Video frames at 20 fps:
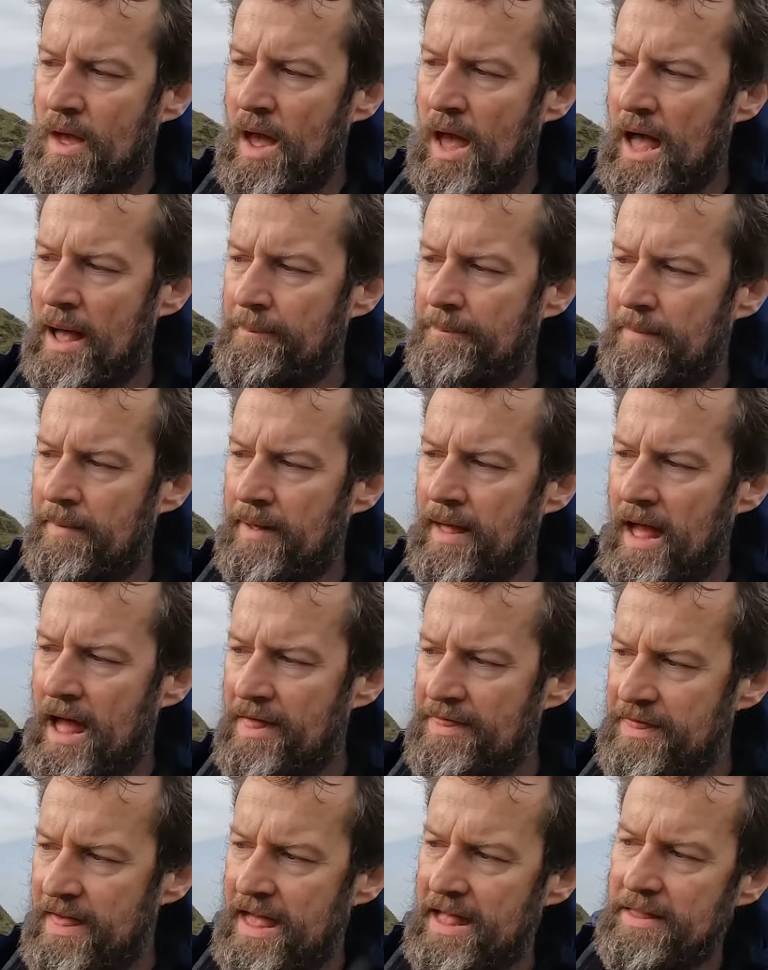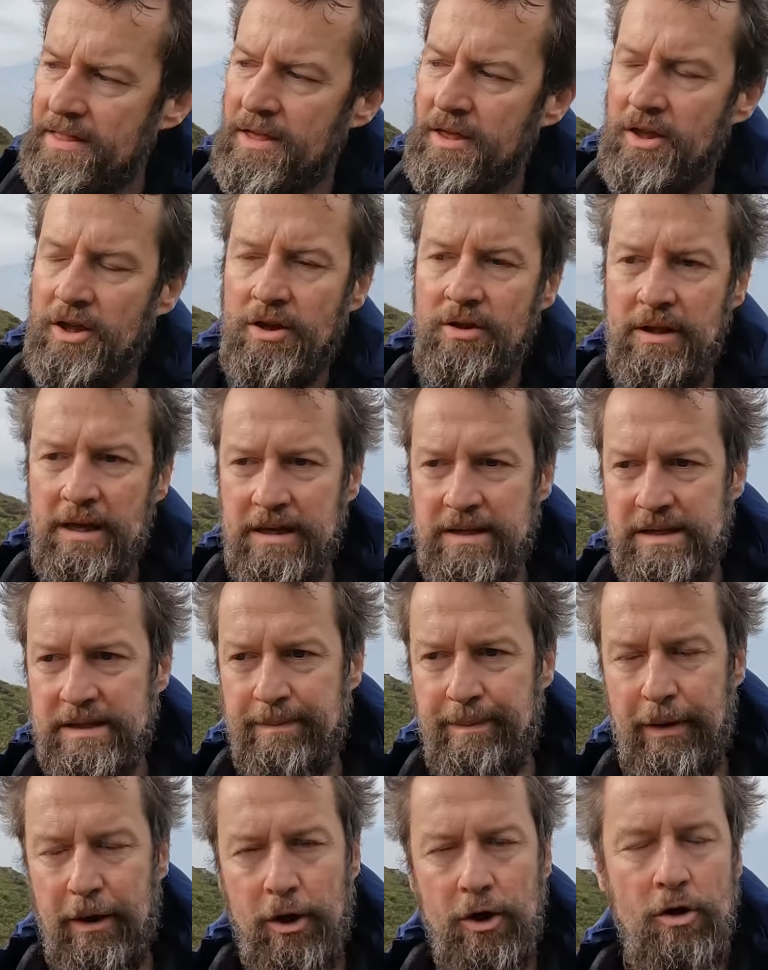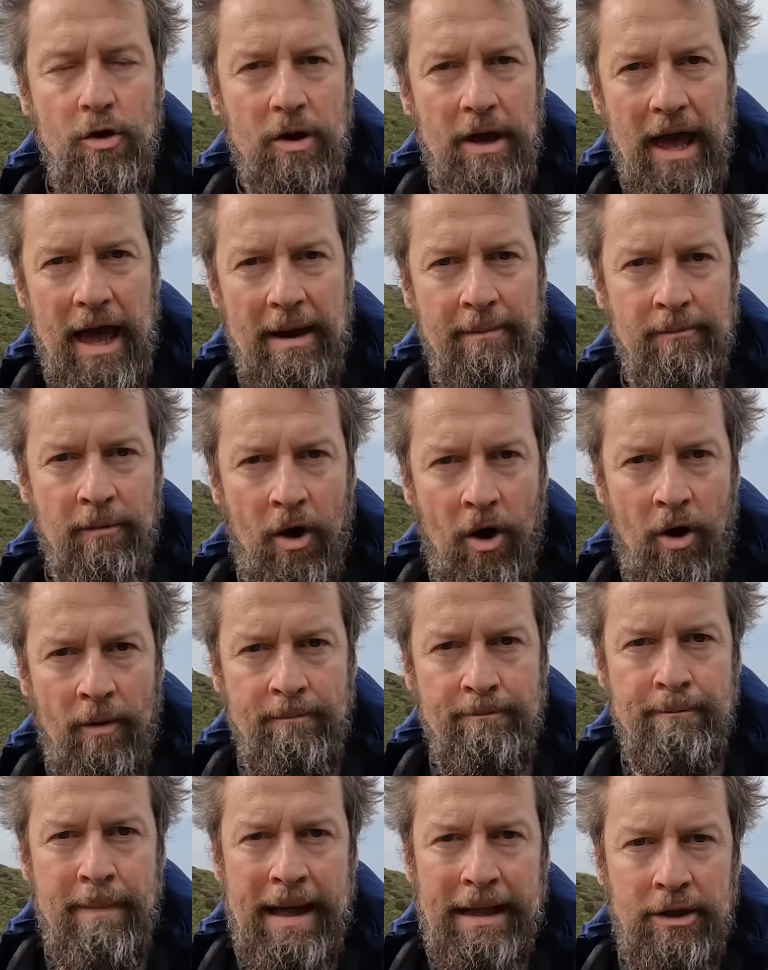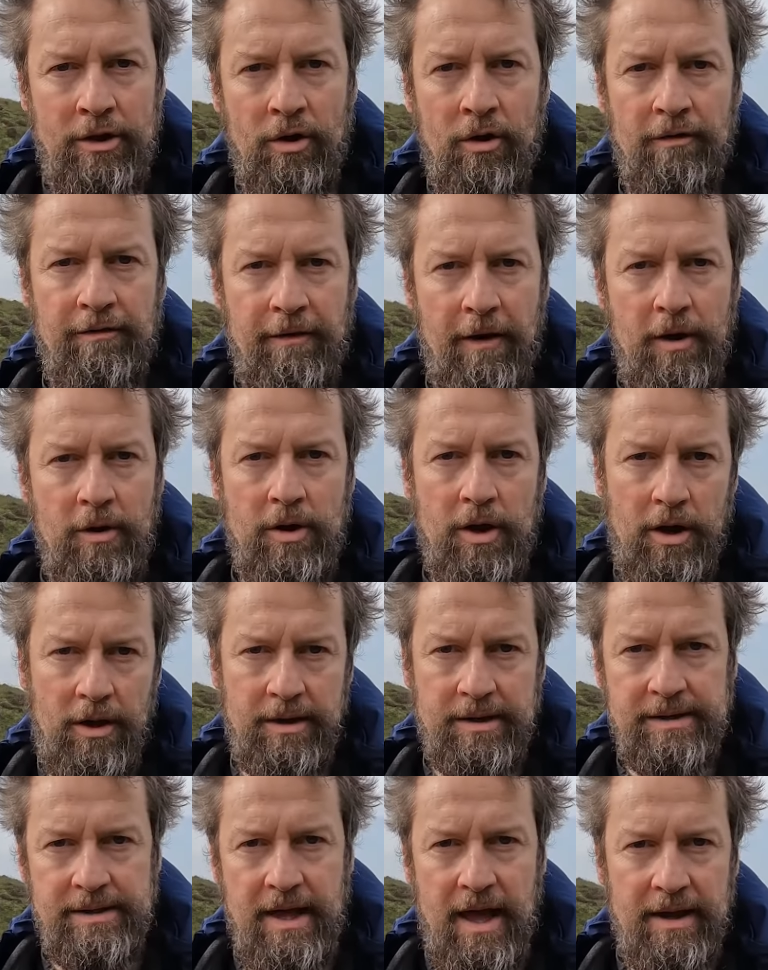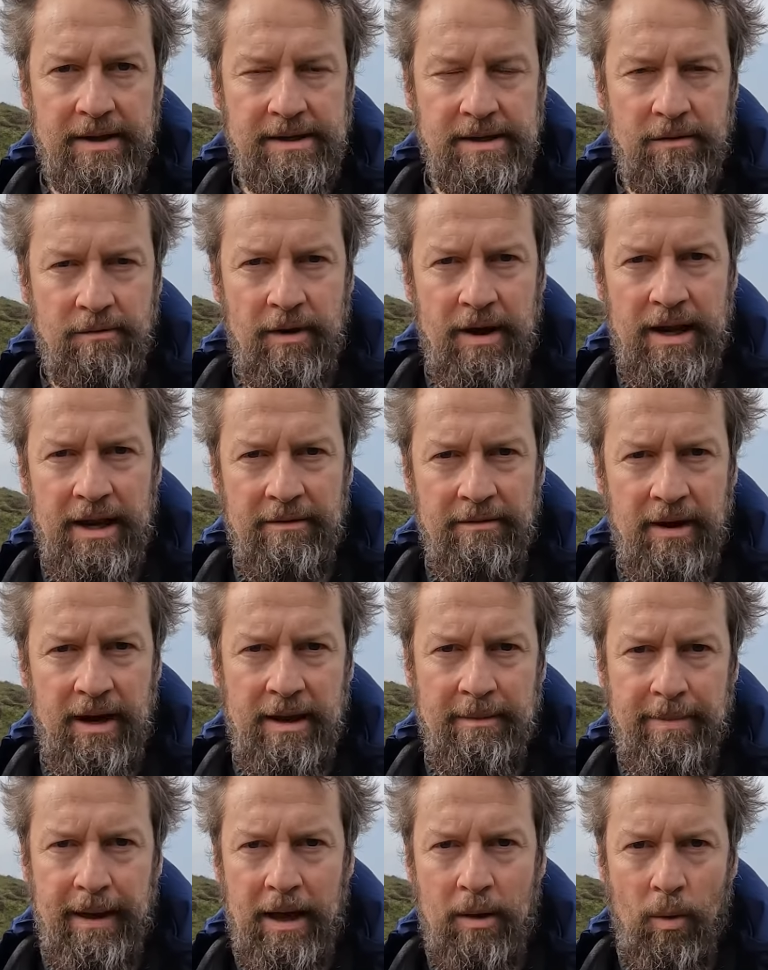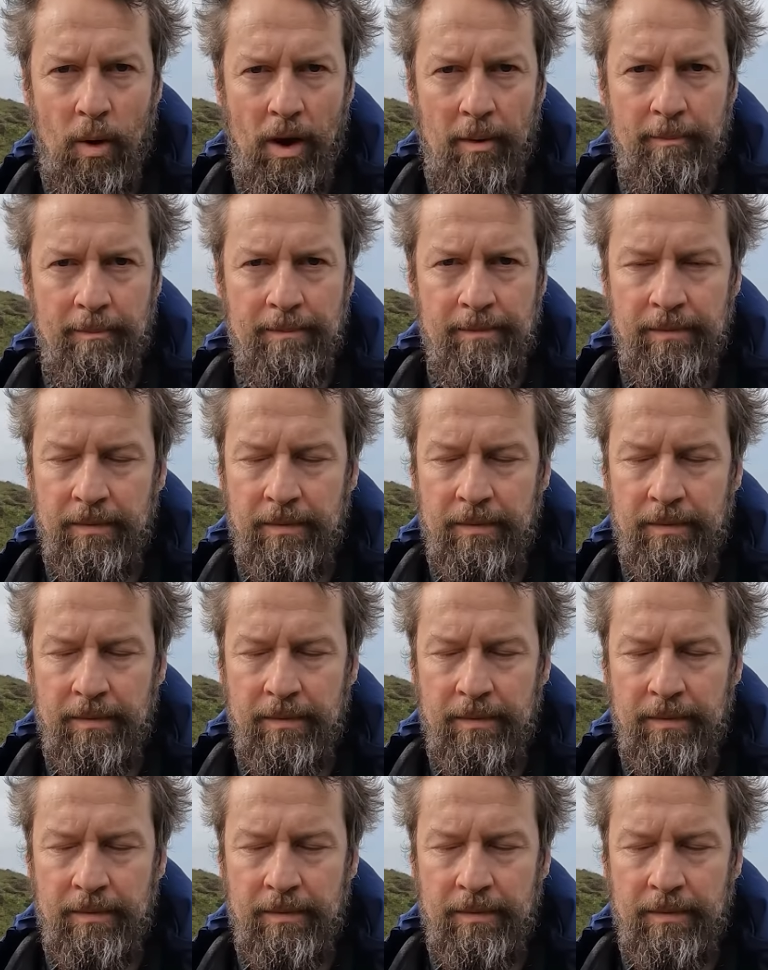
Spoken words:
And then you need to put your camera on manual focus. That's the really, really big one.